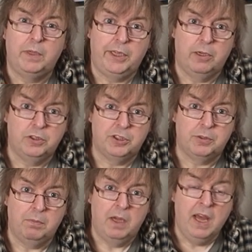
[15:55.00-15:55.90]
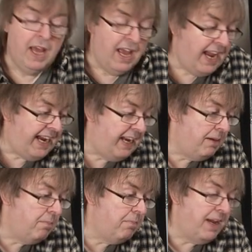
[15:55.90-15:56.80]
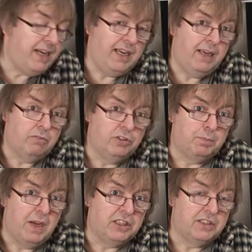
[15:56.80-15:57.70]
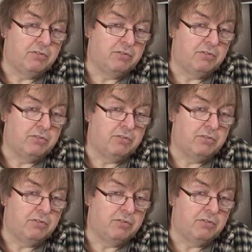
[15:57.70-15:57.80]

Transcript: use them. In many respects,